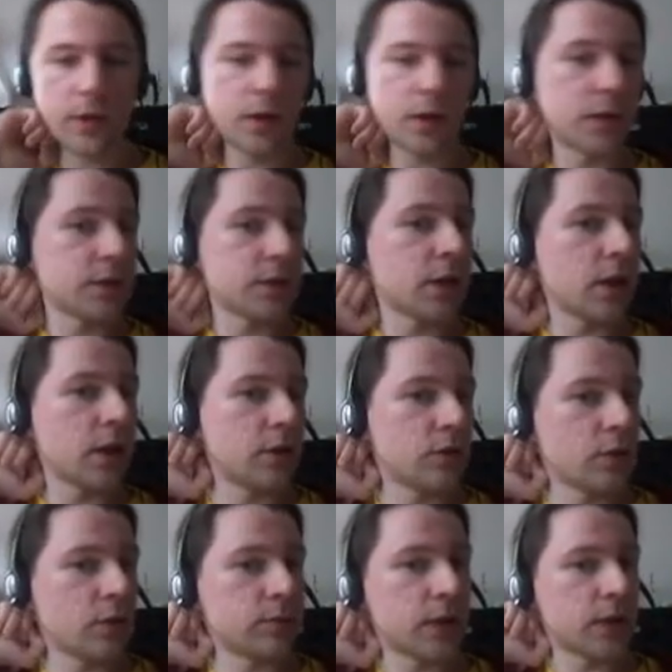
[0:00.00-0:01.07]
I try
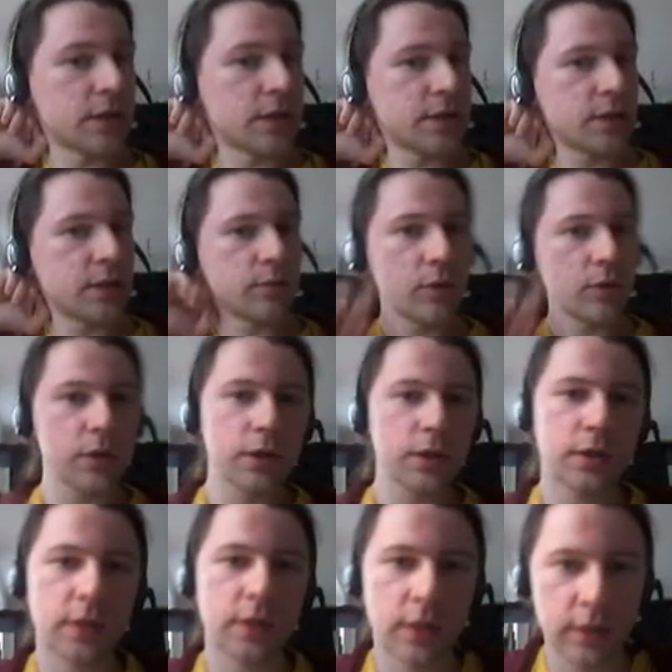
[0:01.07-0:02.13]
to apply
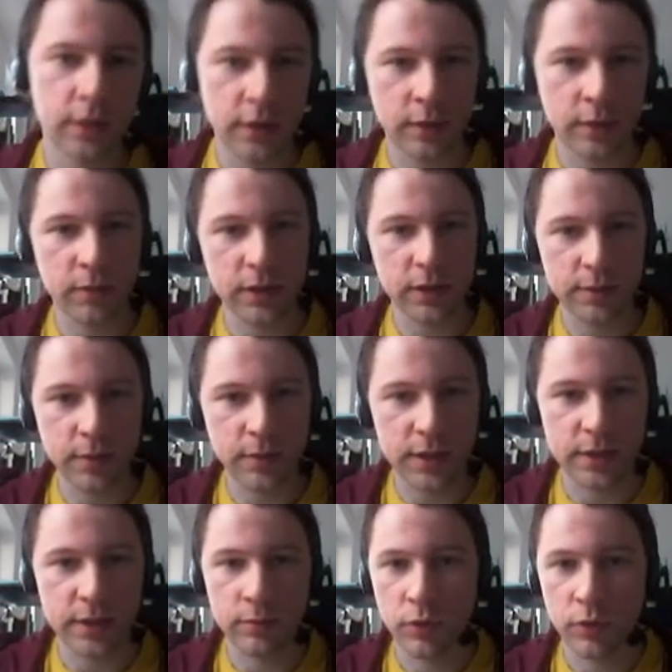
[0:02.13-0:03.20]
sigmoid and then multiply
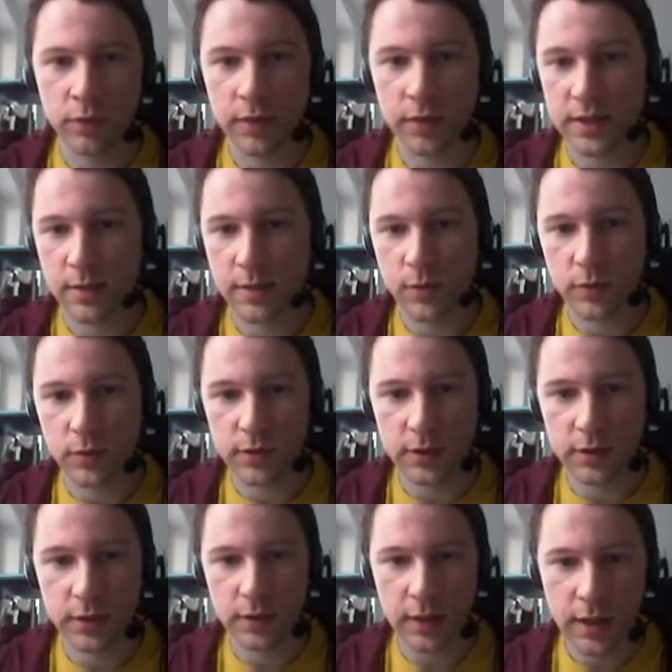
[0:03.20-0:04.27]
sigmoid by some
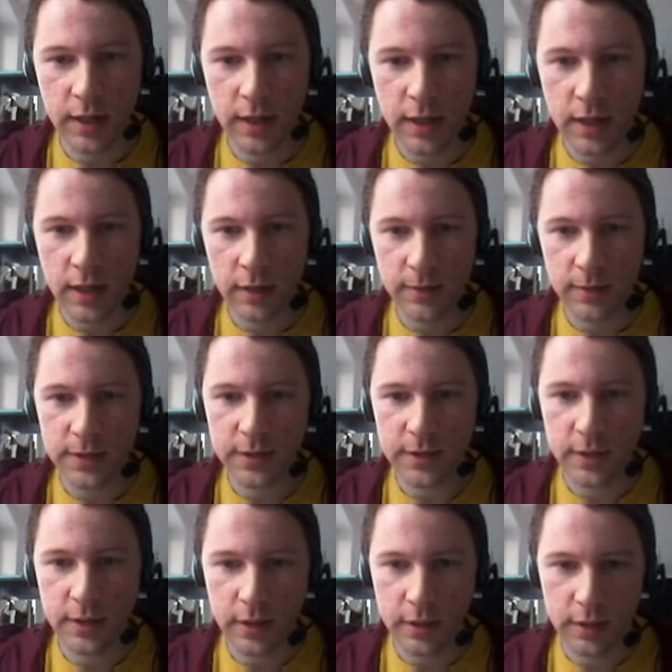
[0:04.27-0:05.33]
constant. And we
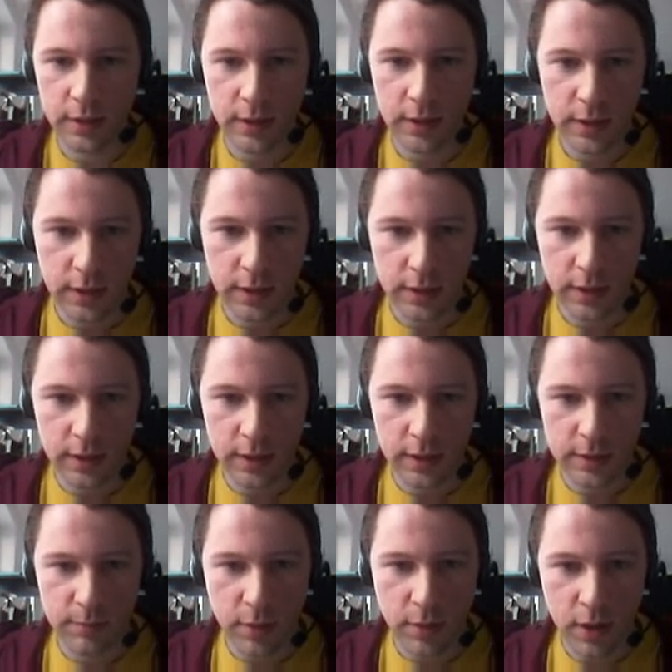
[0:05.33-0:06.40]
see that
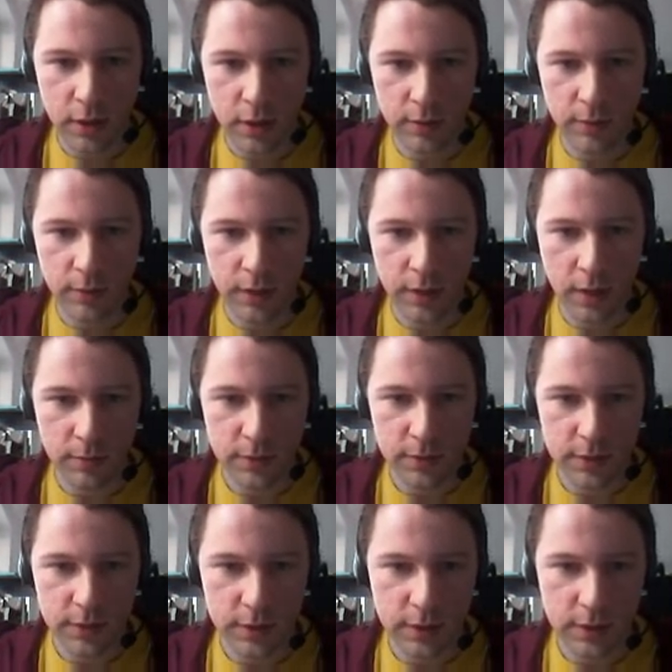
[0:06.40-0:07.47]
this part
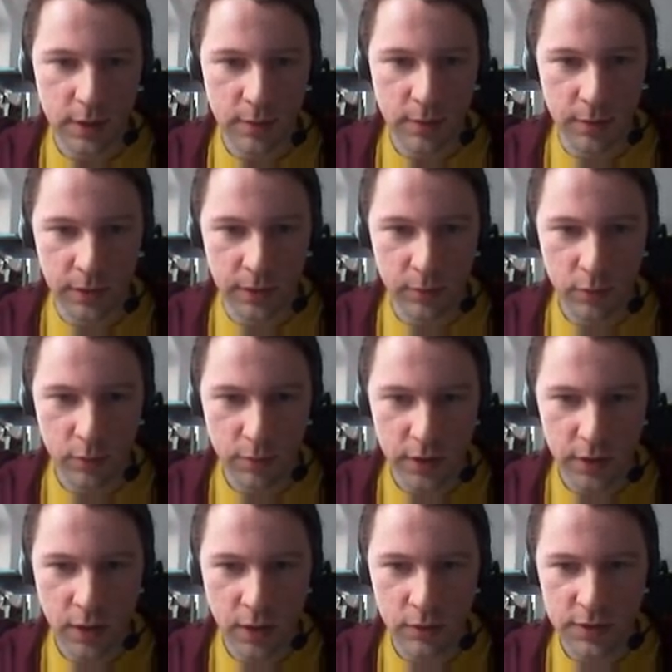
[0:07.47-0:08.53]
becomes a bit more
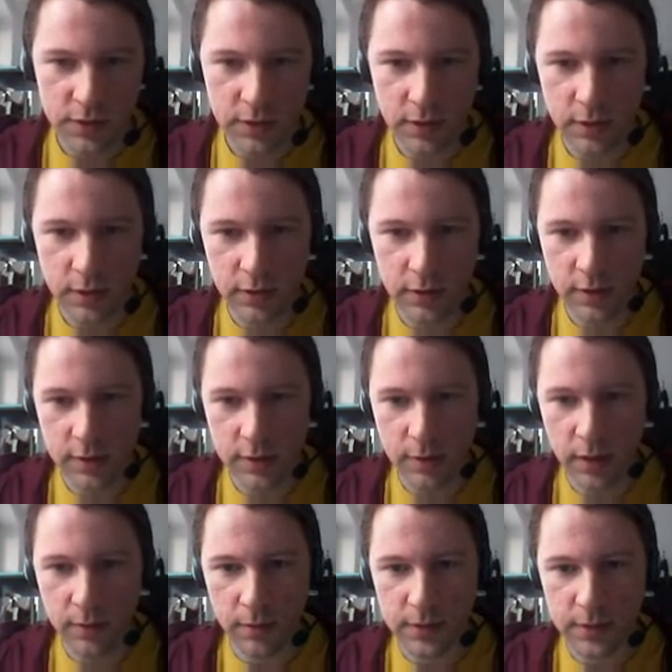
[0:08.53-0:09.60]
pronounced, this
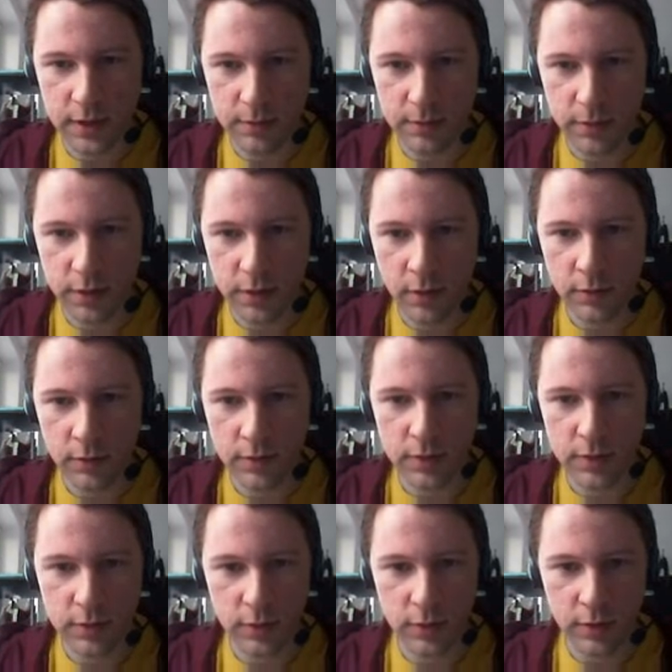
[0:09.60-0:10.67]
becomes less
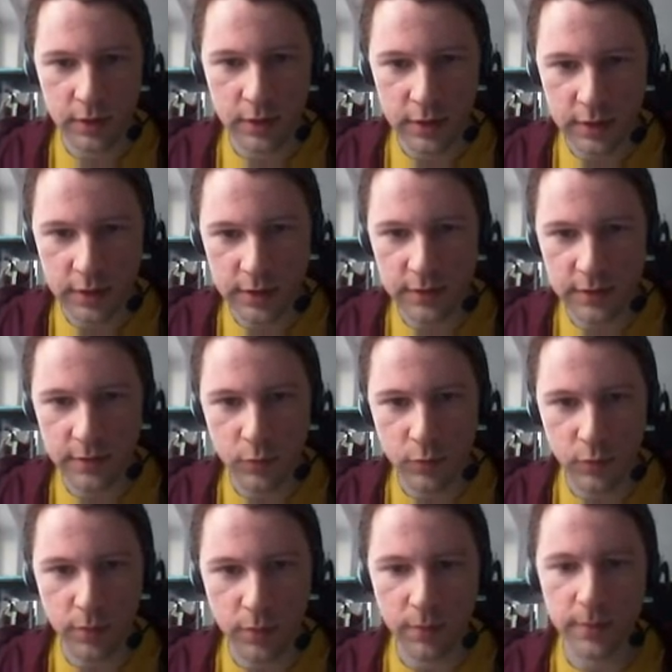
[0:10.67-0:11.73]
pronounced, so this receives
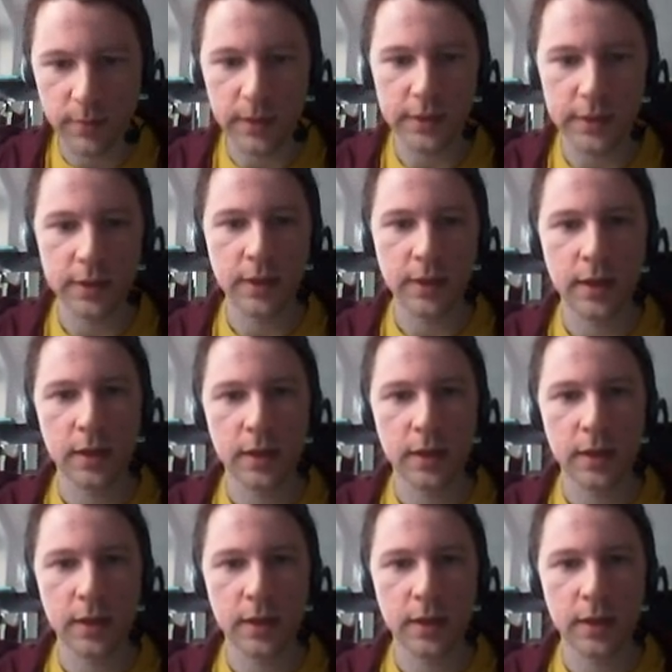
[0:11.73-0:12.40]
more probability.